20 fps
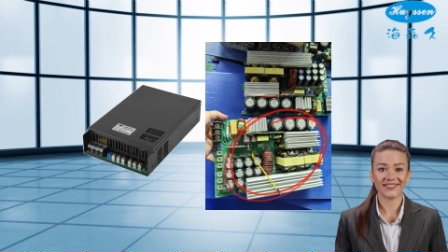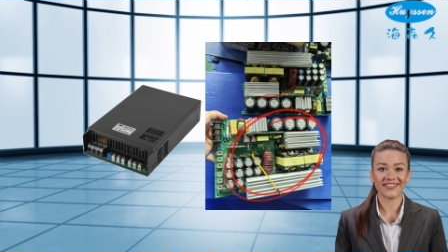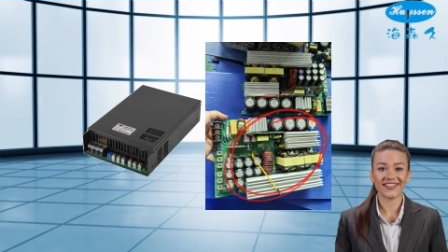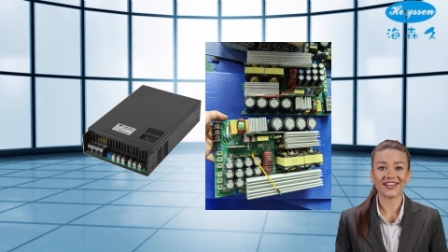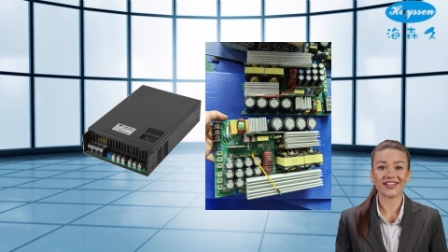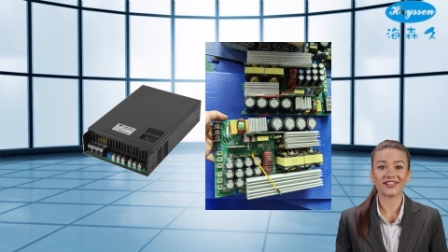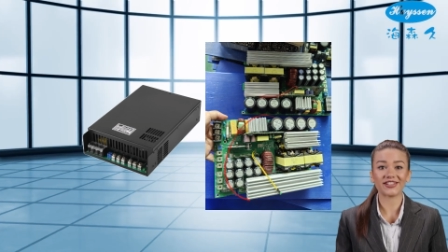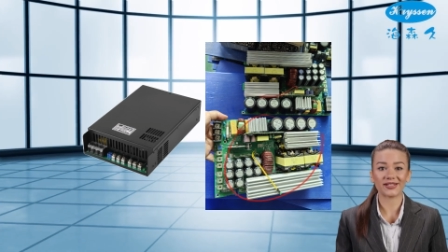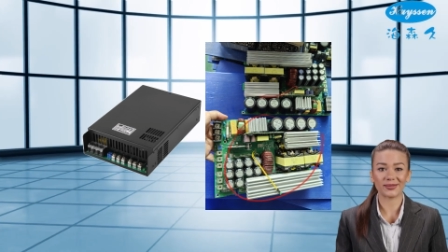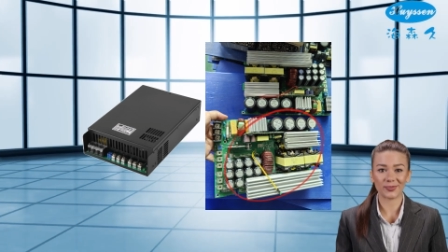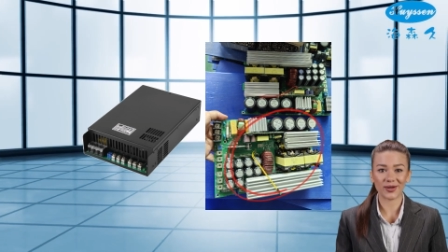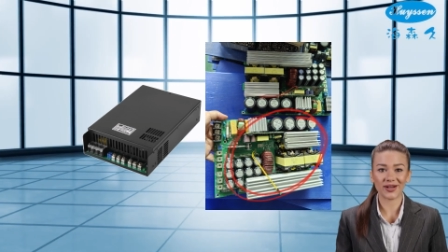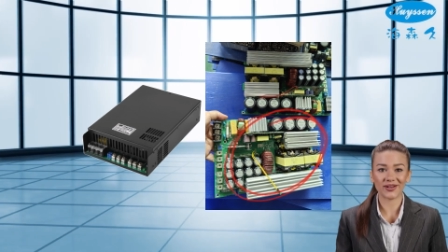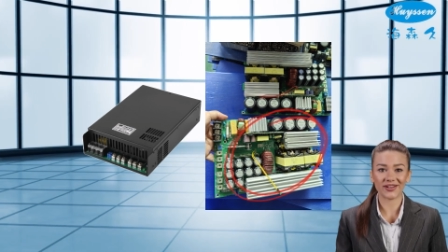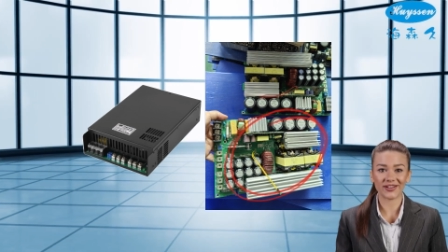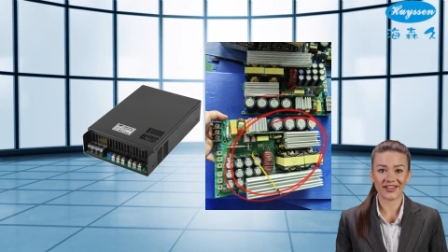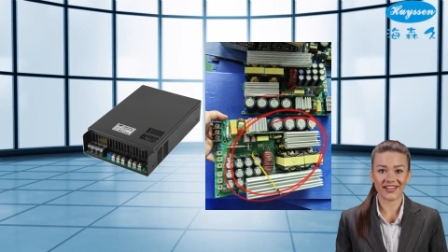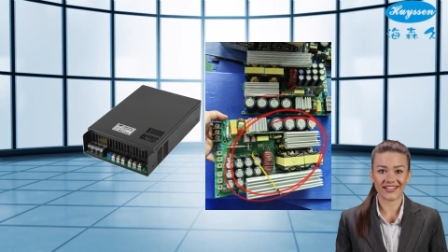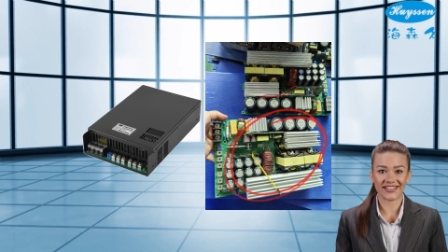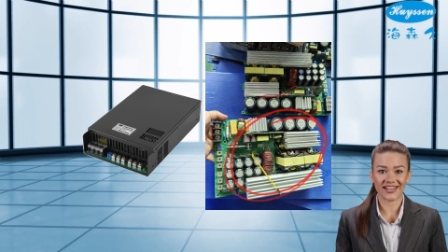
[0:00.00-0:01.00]
they are
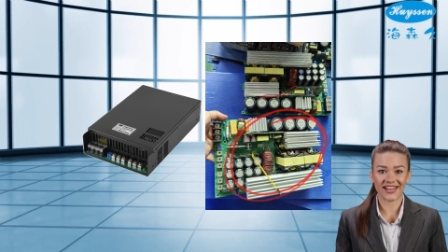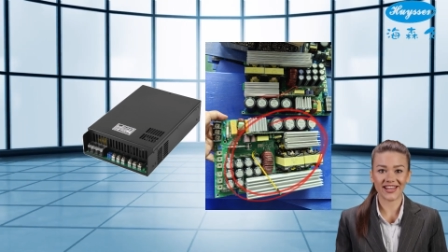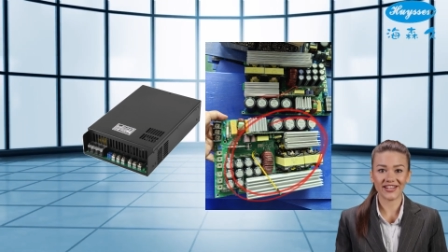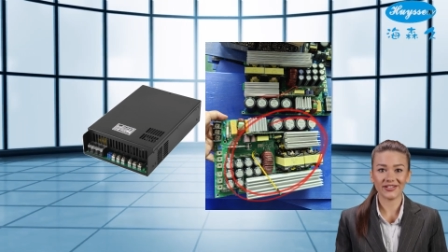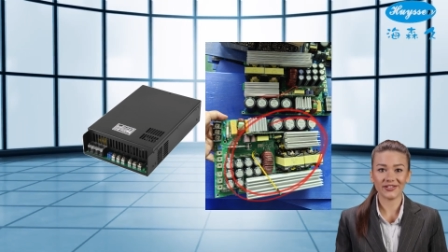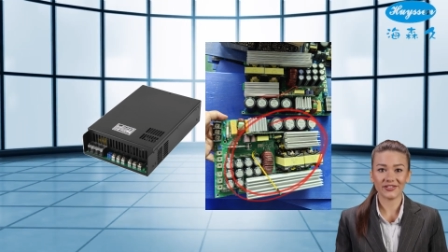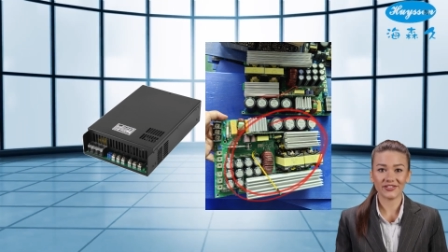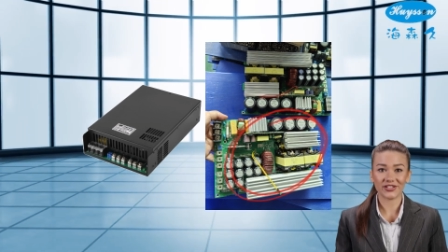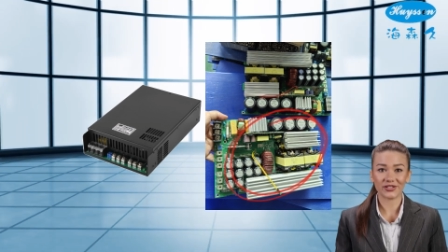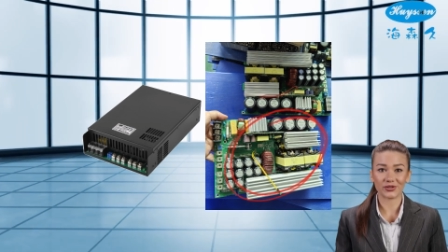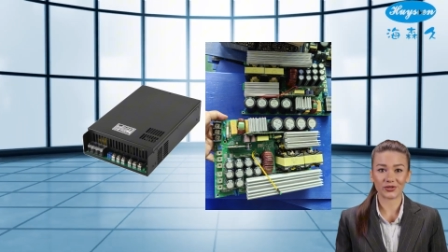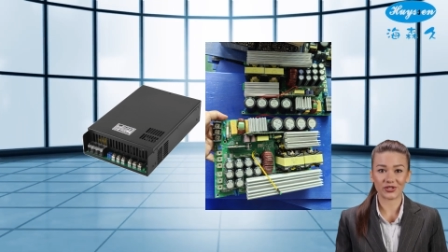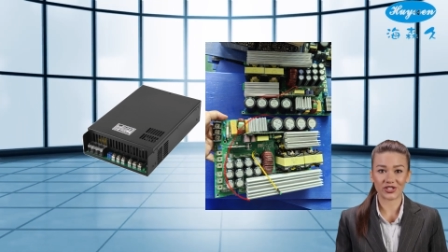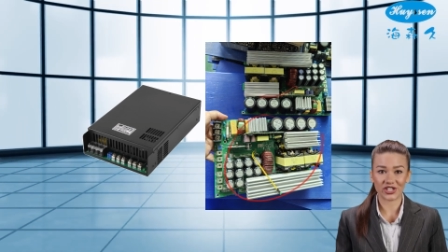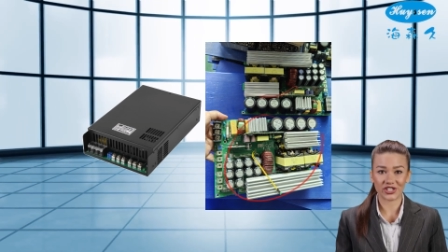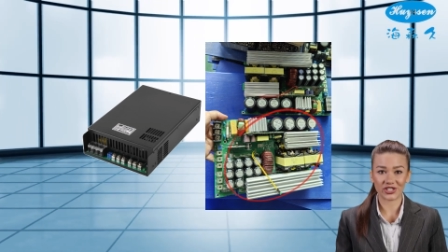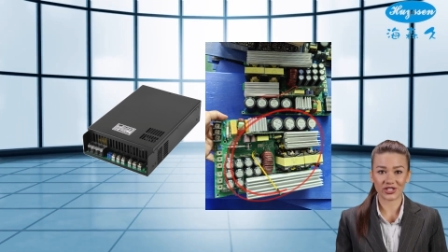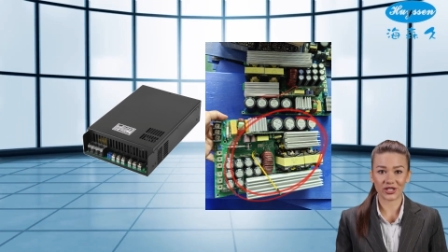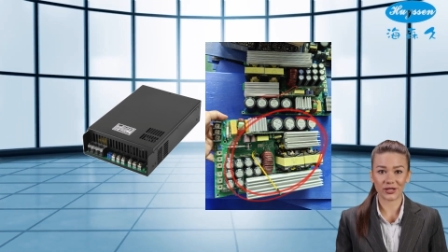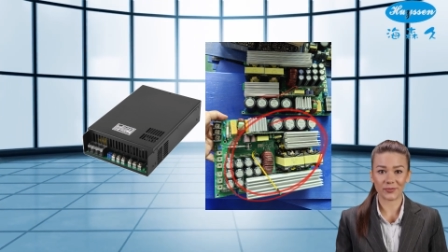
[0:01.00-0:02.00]
smaller and lighter than
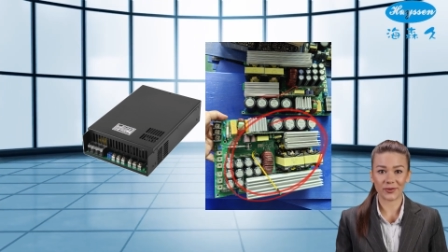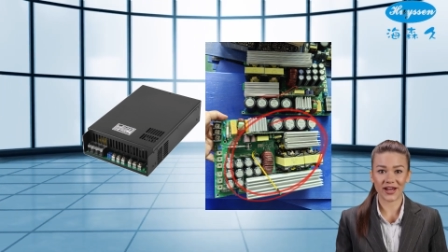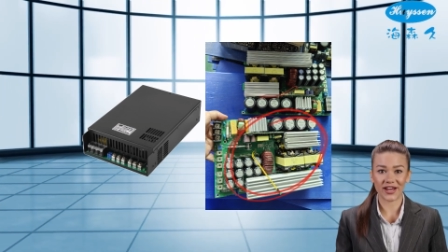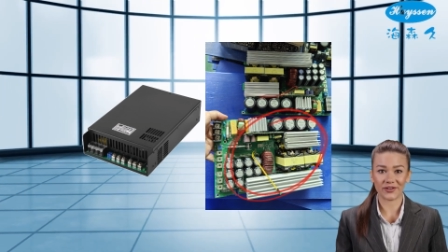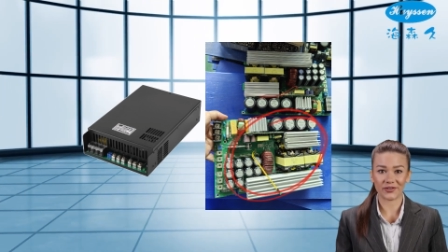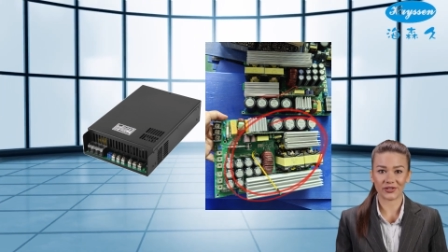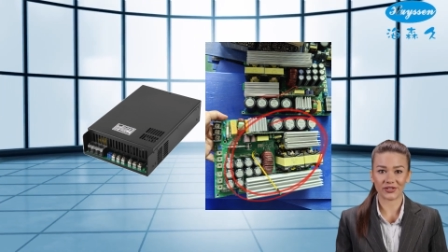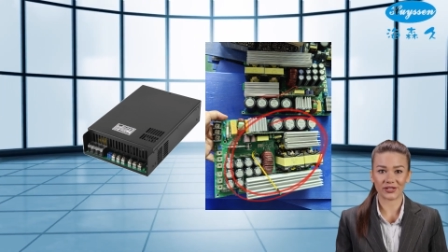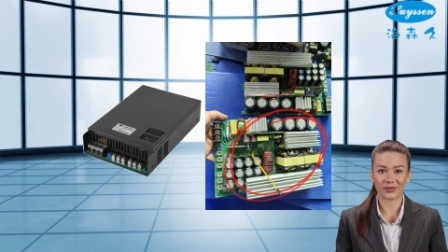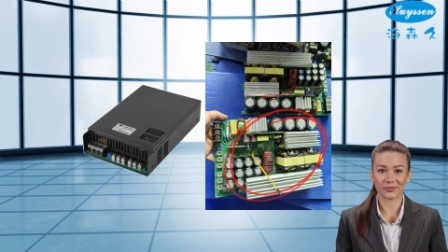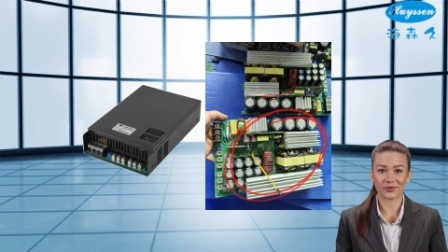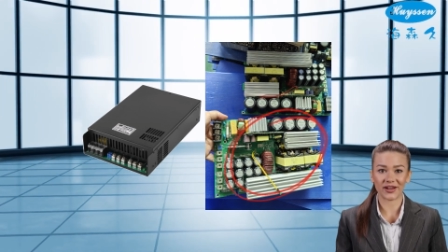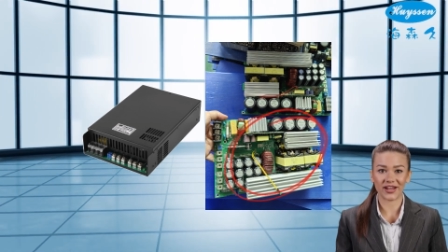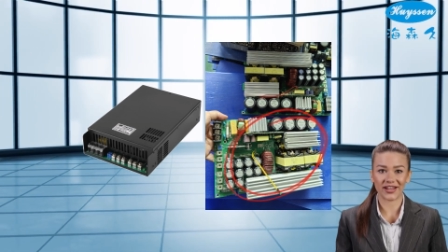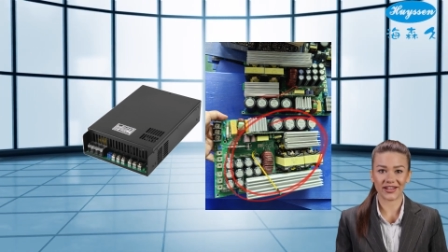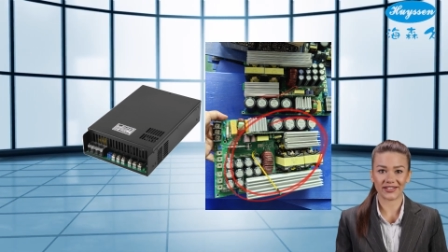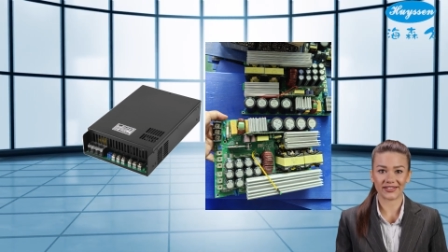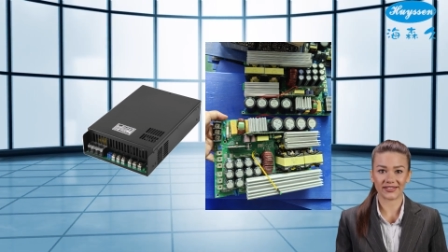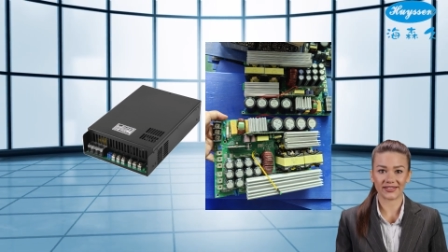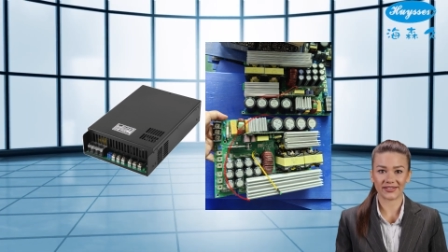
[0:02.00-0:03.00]
traditional power
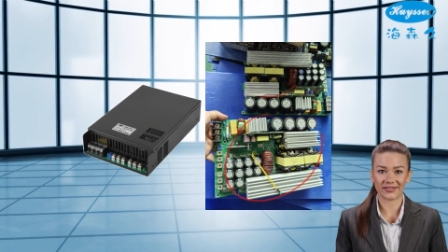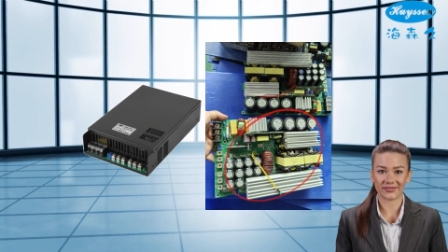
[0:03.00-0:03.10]
supplies.